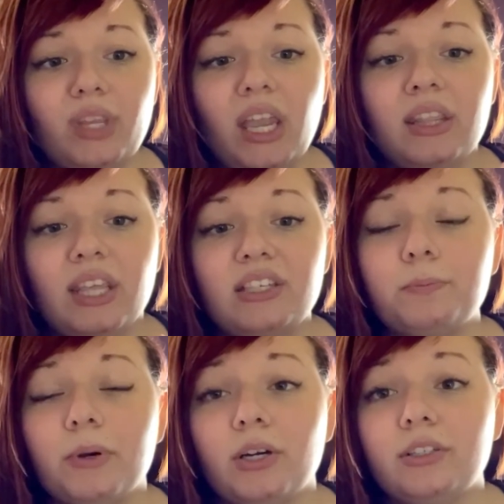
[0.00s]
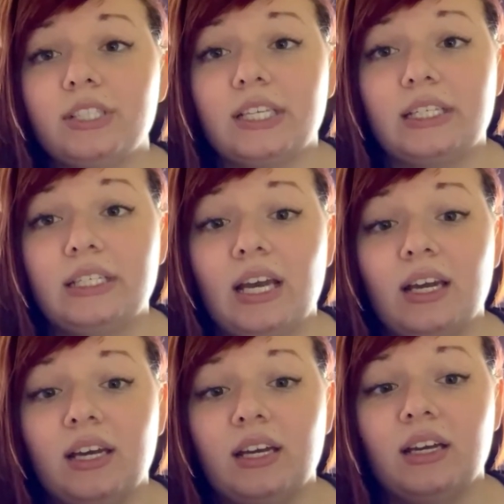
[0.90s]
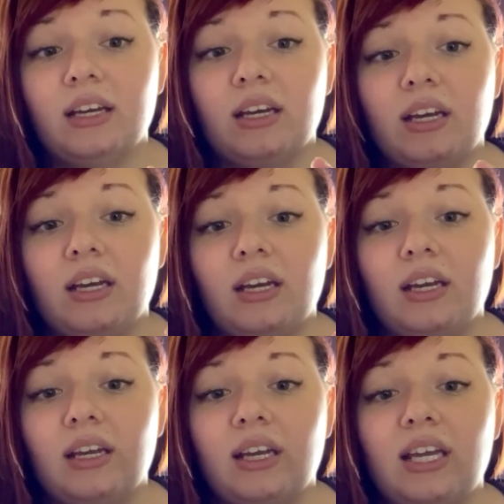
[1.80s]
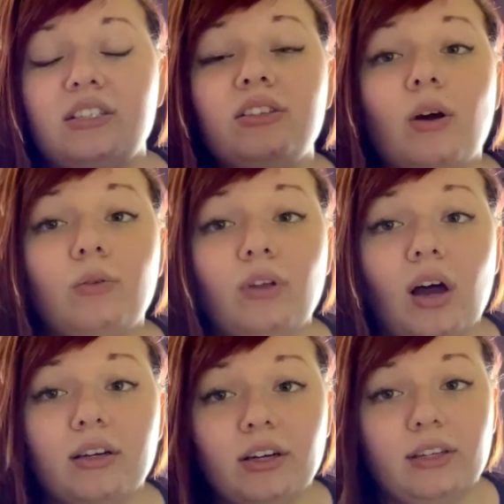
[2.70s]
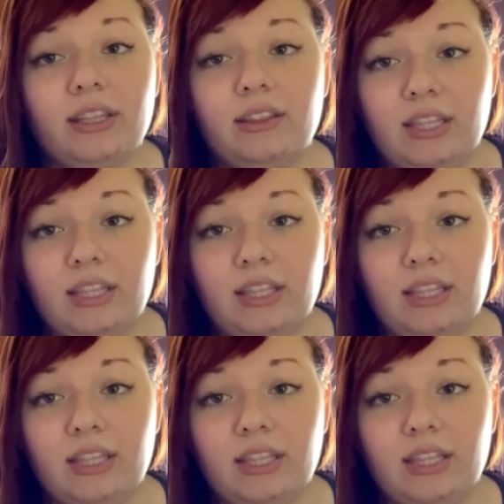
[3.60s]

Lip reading: This person is no longer